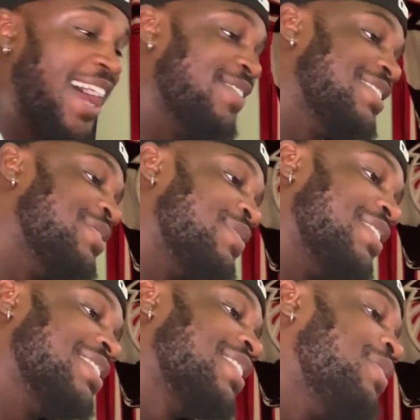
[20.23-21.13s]
I've been sitting in
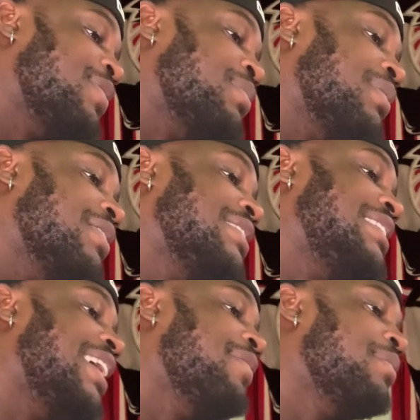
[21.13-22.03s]
front of this camera for about
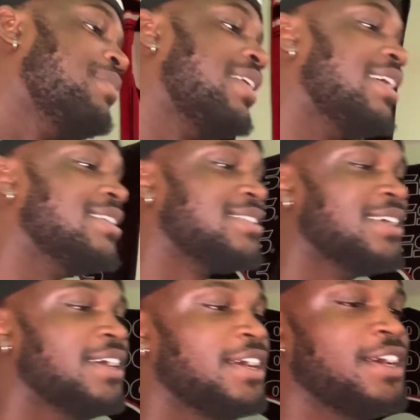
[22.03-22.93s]
seven minutes.
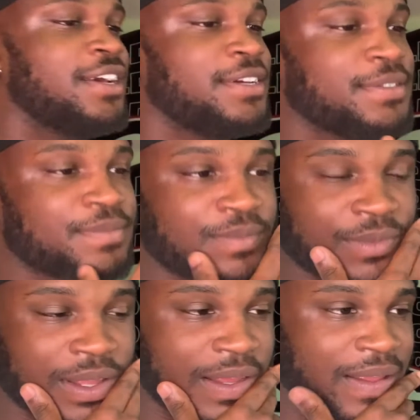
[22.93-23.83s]

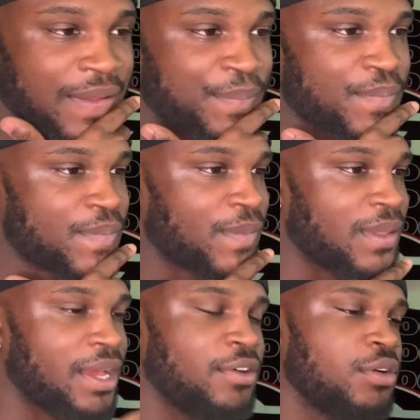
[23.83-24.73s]
Like
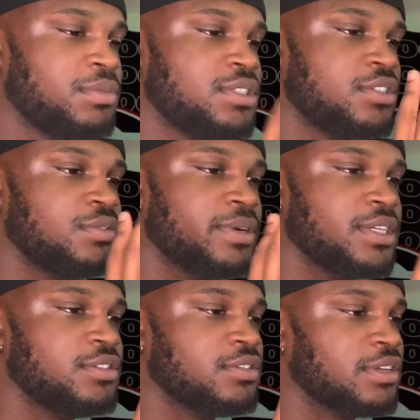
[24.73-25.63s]
I normally just do my
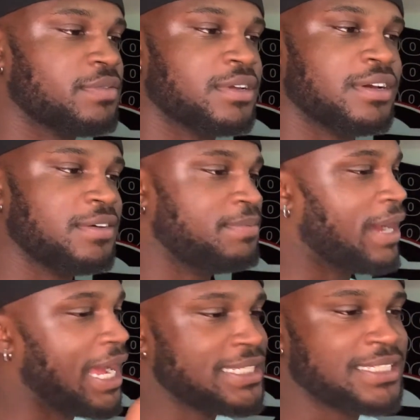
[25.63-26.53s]
intros off the cuff, but
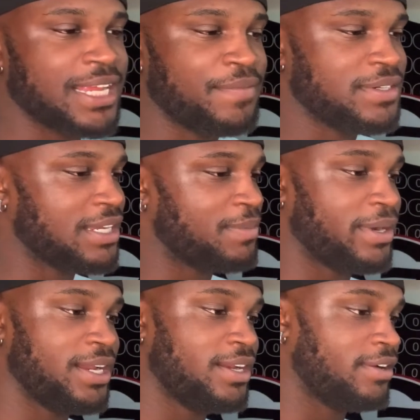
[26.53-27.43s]
I just every time I
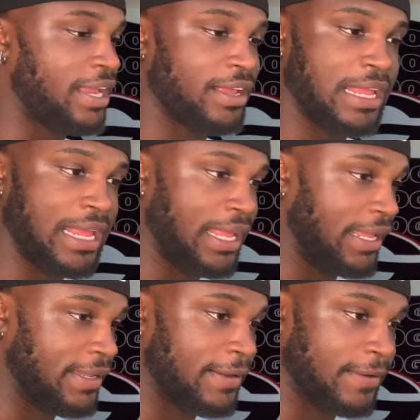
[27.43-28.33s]
hear it,
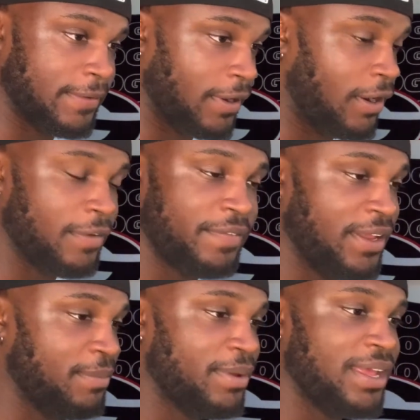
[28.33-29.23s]
coffee
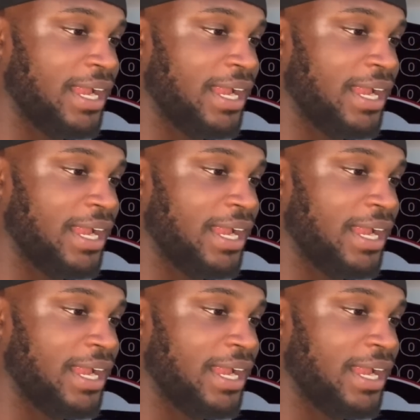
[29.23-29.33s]
in bed.